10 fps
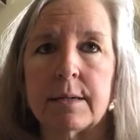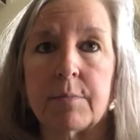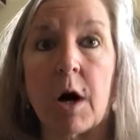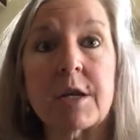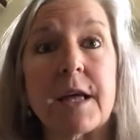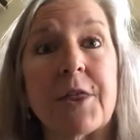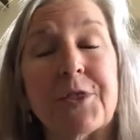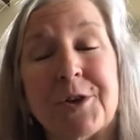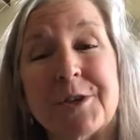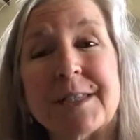Maundy
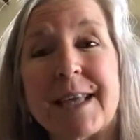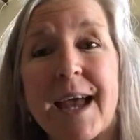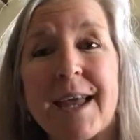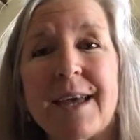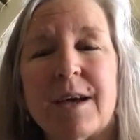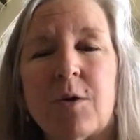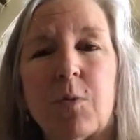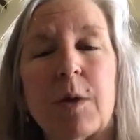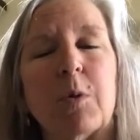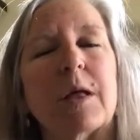Thursday,
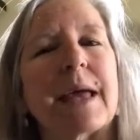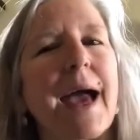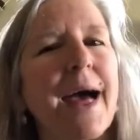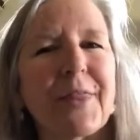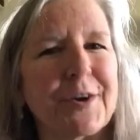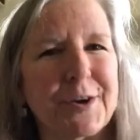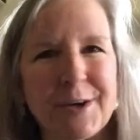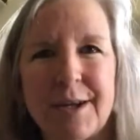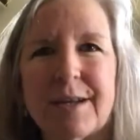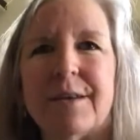we will
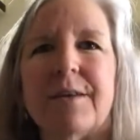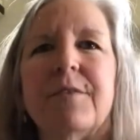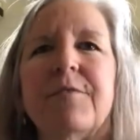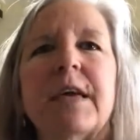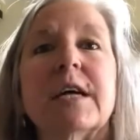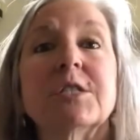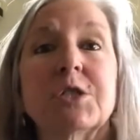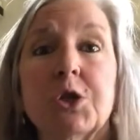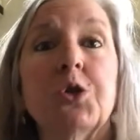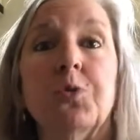gather via
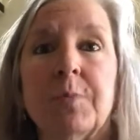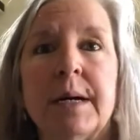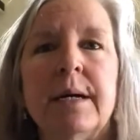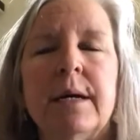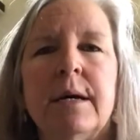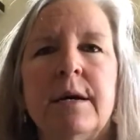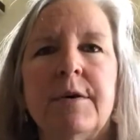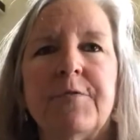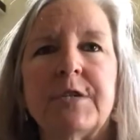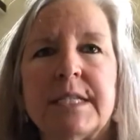Zoom
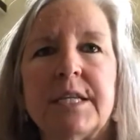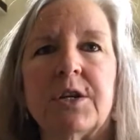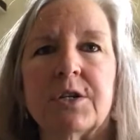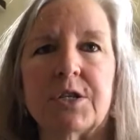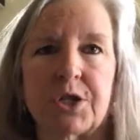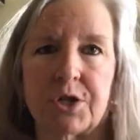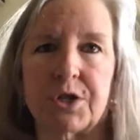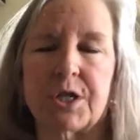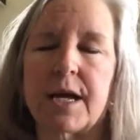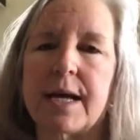for dinner
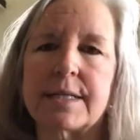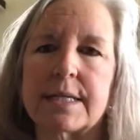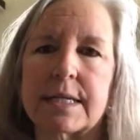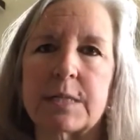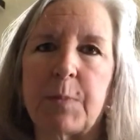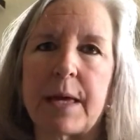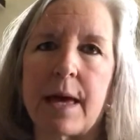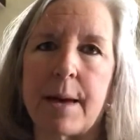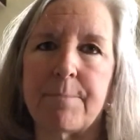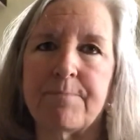church at 6
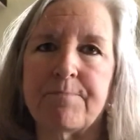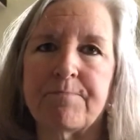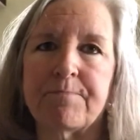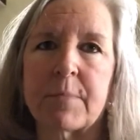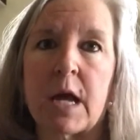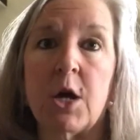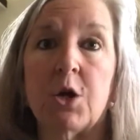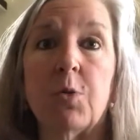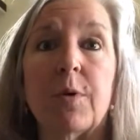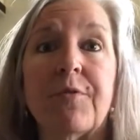p.m.
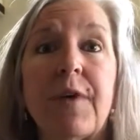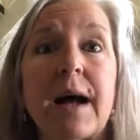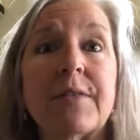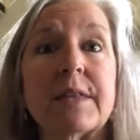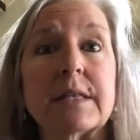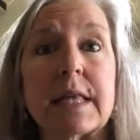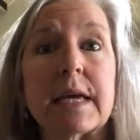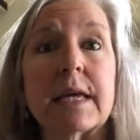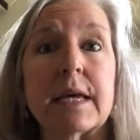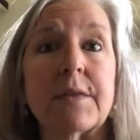You will find the
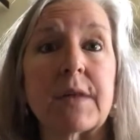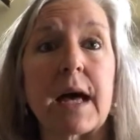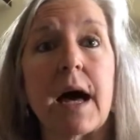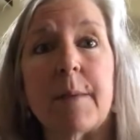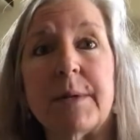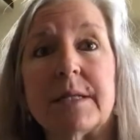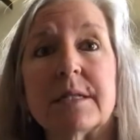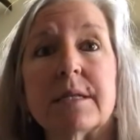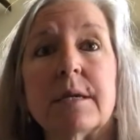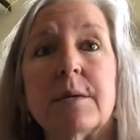link in the
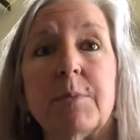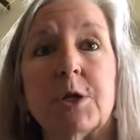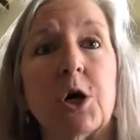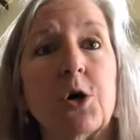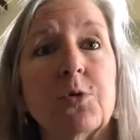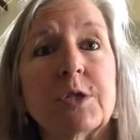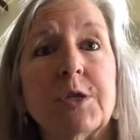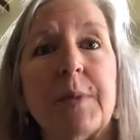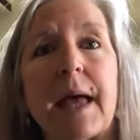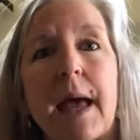comments below to
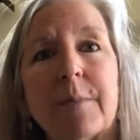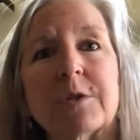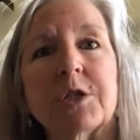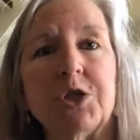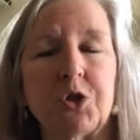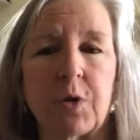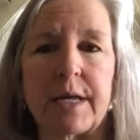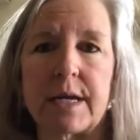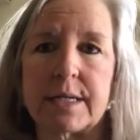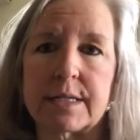be able to
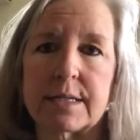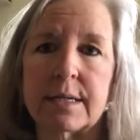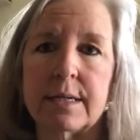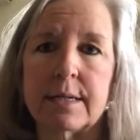join us.